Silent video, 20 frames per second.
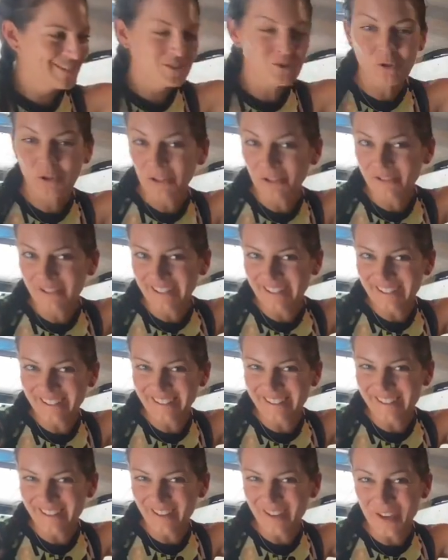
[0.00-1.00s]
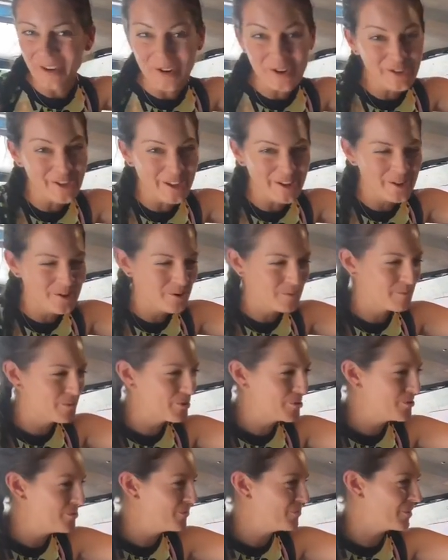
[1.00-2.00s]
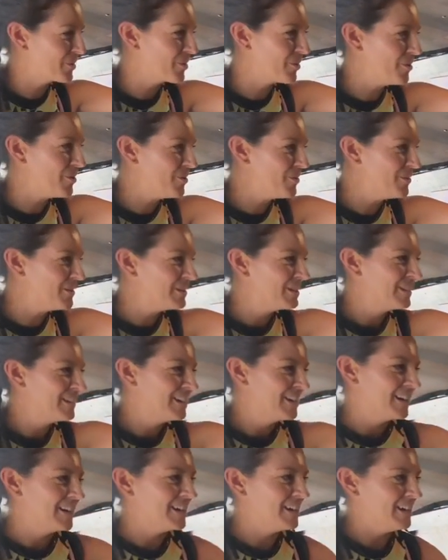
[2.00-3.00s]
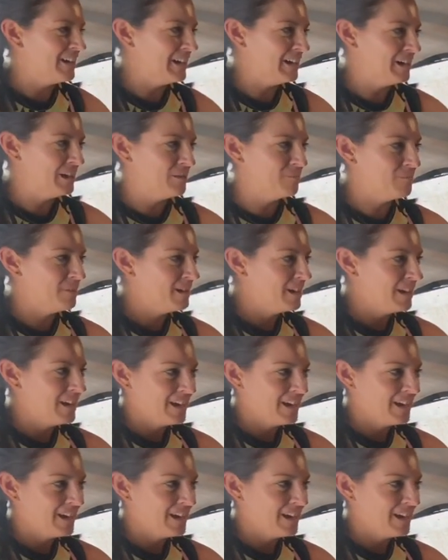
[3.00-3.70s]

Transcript: drilled in so they don't move at all um,